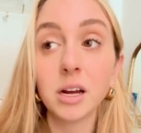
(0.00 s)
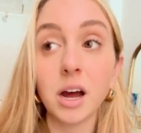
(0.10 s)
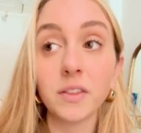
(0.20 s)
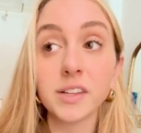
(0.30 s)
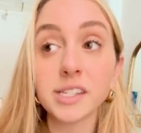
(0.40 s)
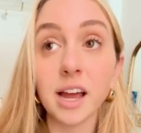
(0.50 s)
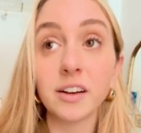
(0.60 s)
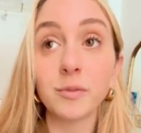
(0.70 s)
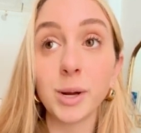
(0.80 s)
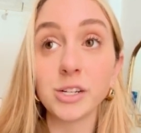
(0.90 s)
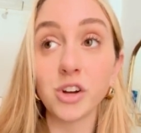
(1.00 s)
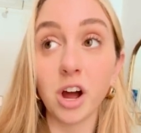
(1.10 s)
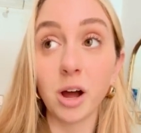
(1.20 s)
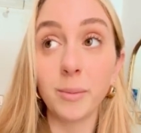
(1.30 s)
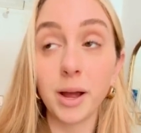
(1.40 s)
on the side of my
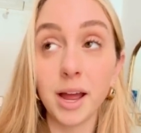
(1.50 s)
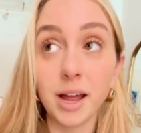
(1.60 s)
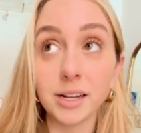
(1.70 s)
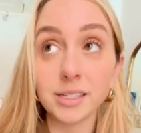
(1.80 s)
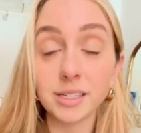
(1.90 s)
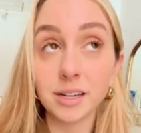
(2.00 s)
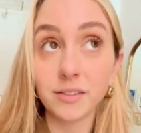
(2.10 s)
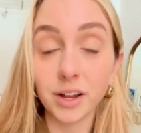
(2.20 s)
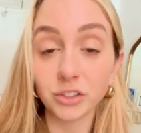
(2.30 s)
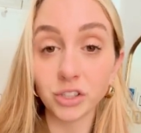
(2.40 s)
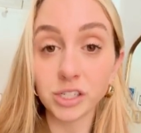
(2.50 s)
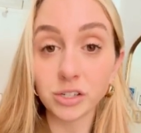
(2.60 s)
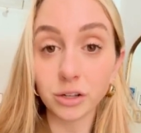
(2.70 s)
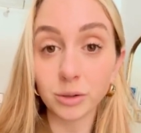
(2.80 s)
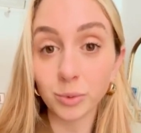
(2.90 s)
job and eventually
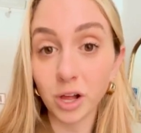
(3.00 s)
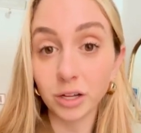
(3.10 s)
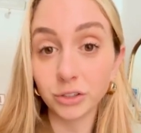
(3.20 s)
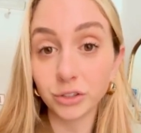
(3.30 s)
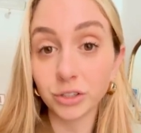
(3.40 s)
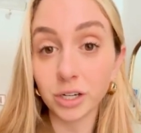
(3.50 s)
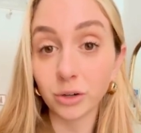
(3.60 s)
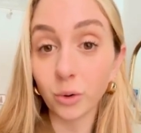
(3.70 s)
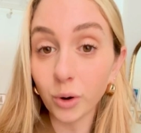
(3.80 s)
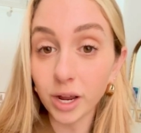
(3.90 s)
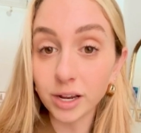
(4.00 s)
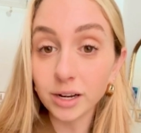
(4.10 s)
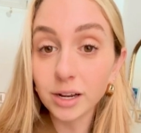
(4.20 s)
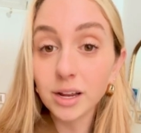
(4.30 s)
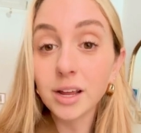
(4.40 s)
took the plunge and quit.
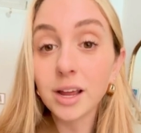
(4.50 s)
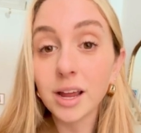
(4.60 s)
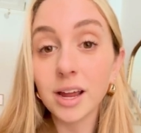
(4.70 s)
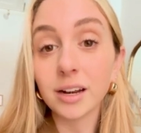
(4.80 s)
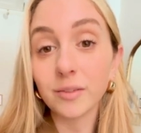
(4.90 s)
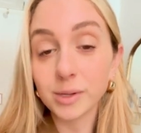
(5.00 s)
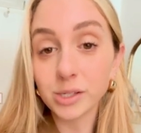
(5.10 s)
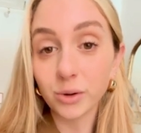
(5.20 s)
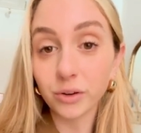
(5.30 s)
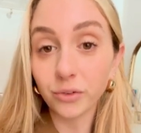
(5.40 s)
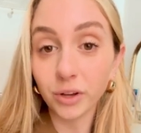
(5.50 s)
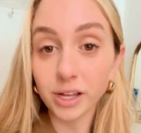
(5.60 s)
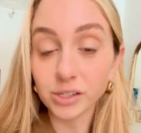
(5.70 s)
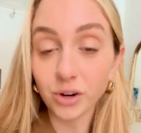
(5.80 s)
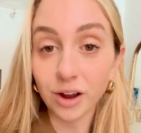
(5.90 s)
And I've been doing
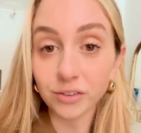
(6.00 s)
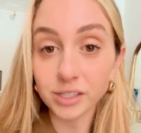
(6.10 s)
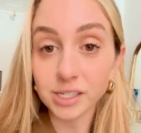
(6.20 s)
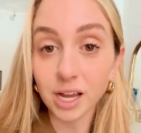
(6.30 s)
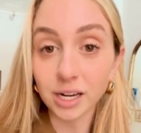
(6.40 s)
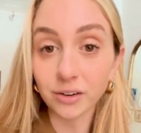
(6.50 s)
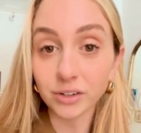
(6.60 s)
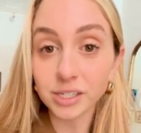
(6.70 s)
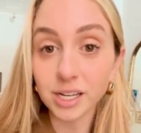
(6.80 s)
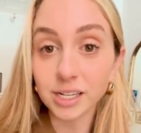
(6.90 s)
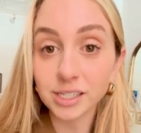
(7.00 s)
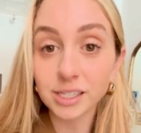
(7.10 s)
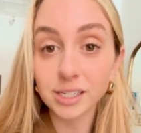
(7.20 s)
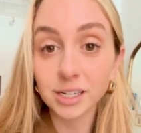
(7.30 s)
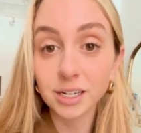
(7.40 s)
freelance graphic design ever
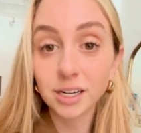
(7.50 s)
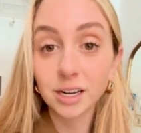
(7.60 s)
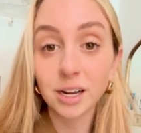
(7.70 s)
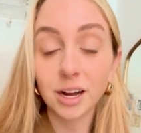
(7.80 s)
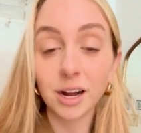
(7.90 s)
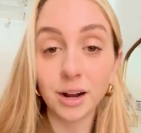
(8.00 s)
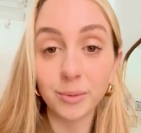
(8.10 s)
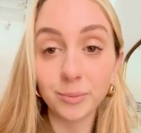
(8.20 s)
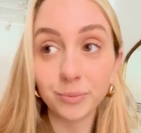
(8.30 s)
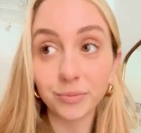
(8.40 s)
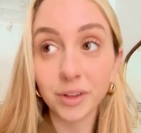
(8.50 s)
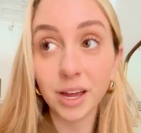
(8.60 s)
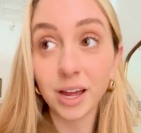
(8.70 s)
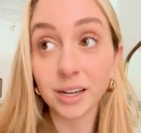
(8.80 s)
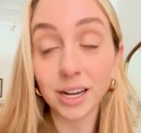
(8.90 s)
since. And
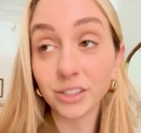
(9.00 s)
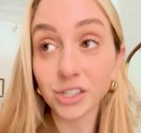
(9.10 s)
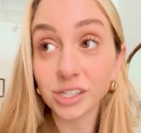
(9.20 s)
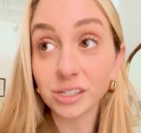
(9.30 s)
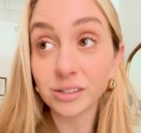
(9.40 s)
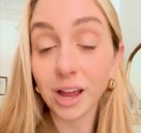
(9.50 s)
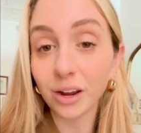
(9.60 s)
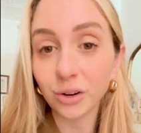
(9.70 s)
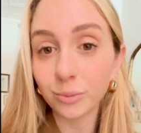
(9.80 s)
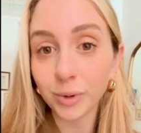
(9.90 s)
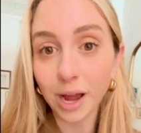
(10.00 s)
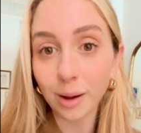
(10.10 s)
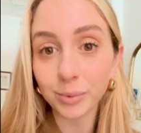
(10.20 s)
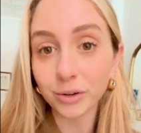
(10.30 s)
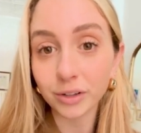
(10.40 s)
I couldn't be
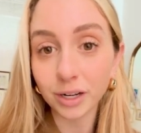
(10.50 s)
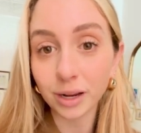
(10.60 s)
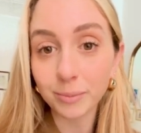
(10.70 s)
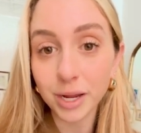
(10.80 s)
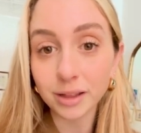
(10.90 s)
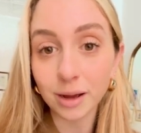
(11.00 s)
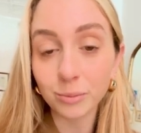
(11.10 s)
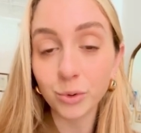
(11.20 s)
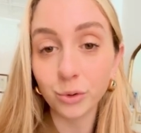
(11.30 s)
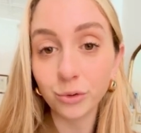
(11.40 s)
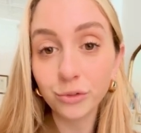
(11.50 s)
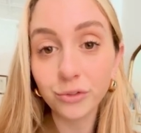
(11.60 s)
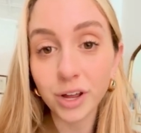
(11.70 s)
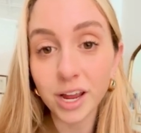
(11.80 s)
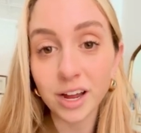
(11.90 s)
happier that I made that move,
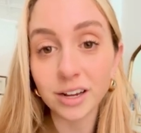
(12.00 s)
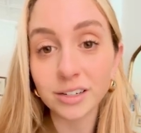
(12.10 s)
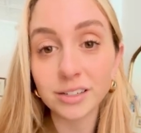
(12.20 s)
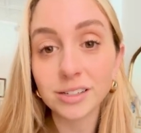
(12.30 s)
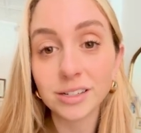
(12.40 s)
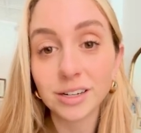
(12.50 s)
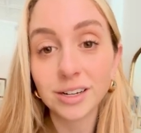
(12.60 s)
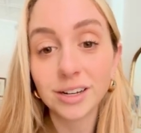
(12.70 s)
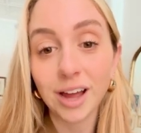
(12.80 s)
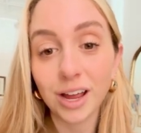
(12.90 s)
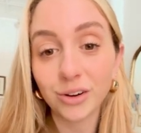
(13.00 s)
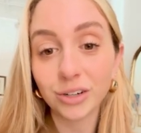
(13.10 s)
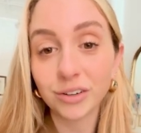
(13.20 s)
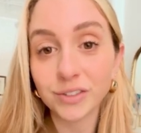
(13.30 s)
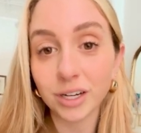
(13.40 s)
and I couldn't
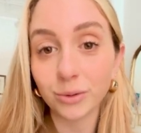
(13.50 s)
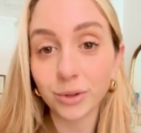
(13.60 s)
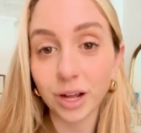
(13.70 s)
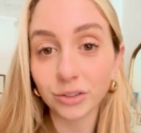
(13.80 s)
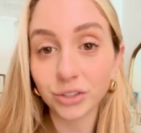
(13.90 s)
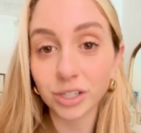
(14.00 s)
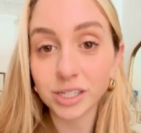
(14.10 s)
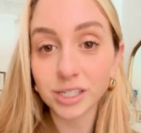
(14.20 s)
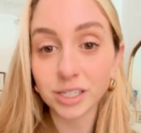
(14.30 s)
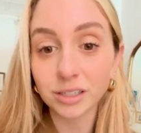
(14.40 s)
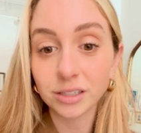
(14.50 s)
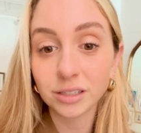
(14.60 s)
have done it without Shillington.